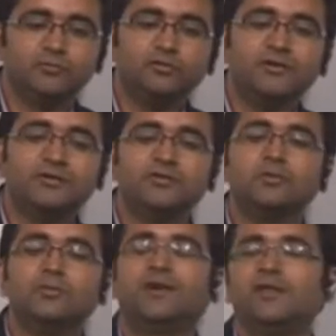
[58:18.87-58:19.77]
So both the things
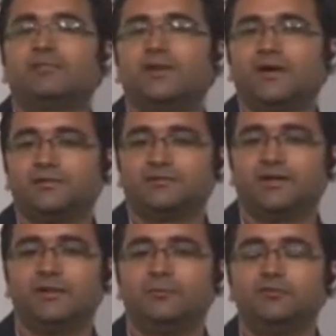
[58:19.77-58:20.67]
should be satisfied
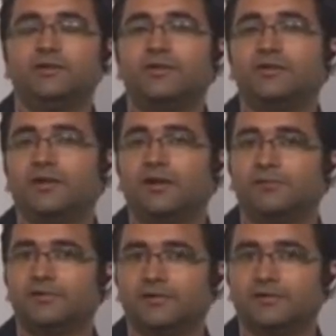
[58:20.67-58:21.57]
and both the things are
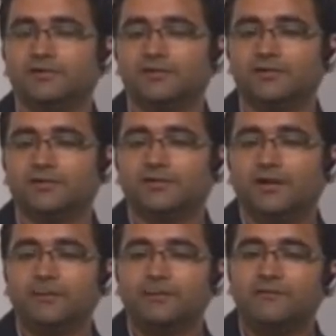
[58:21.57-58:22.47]
compulsory.
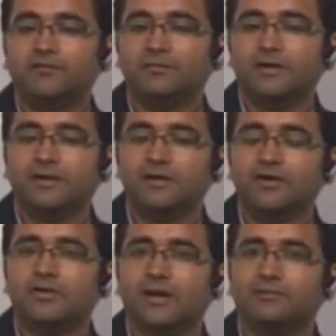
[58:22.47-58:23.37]
Apart from
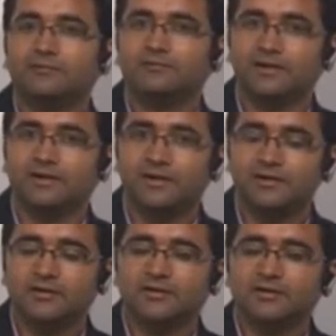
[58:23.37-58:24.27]
linear or time
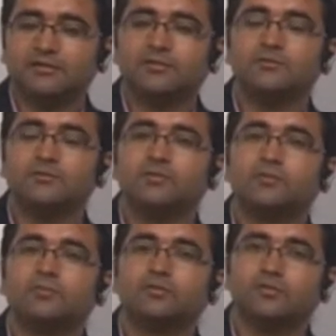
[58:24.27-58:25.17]
invariant, system should
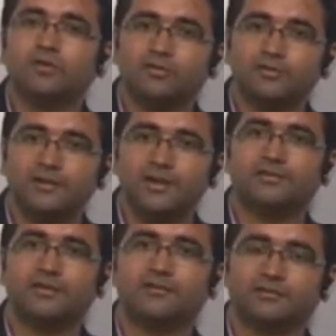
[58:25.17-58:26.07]
be both causal
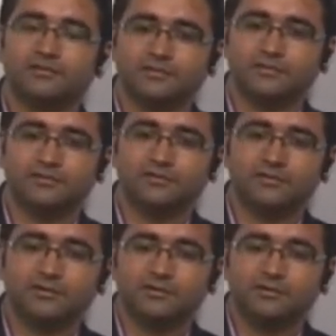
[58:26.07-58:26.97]
as well as stable.
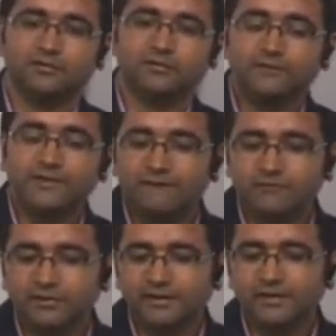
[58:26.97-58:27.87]
So we
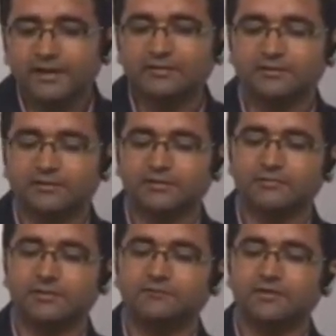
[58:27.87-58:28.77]
have to analyze the
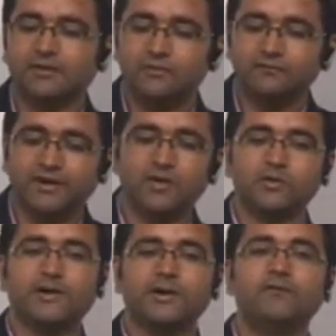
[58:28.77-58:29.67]
system and we have to find
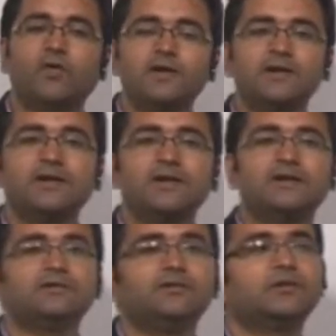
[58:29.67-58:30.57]
out under what
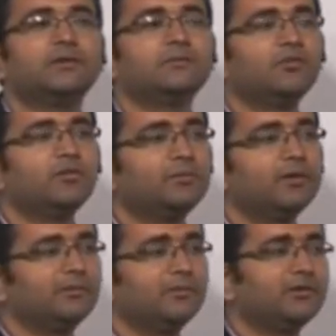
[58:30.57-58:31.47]
condition system is going to
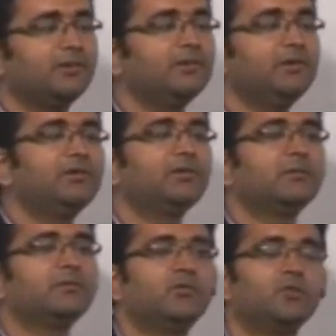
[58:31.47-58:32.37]
become stable,
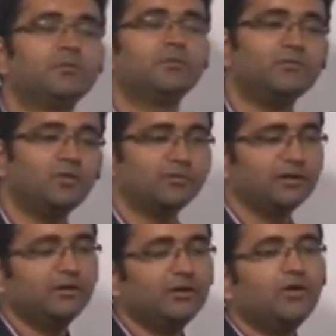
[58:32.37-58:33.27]
system is going to become
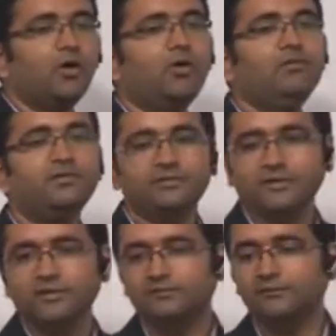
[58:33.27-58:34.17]
causal. All these
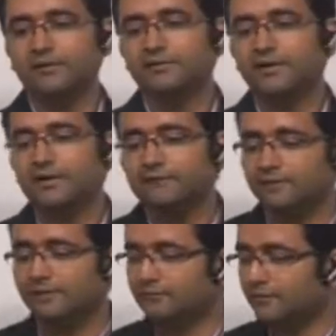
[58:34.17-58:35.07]
things we will study
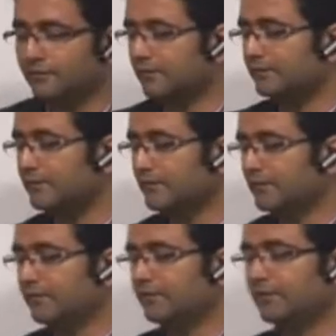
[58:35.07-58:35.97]
when we study the
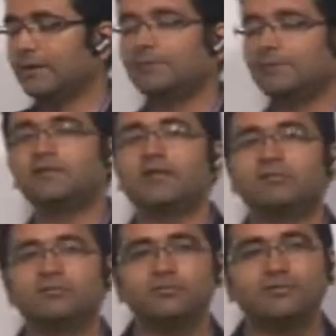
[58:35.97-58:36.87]
Laplace
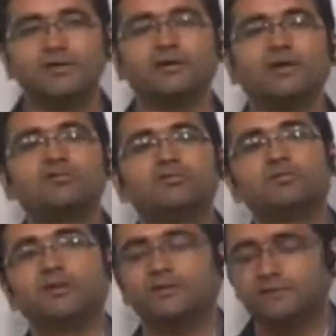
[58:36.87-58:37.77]
transform, Z
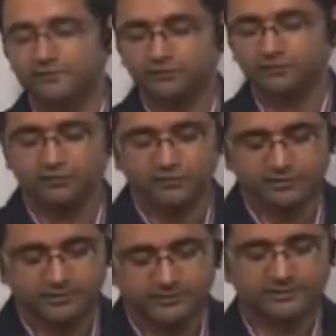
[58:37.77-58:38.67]
transform and other frequency
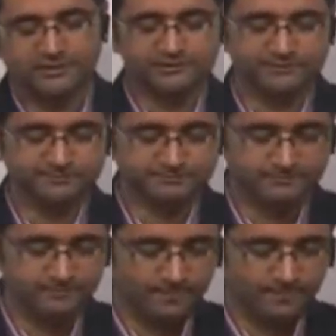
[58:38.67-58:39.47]
domain representation.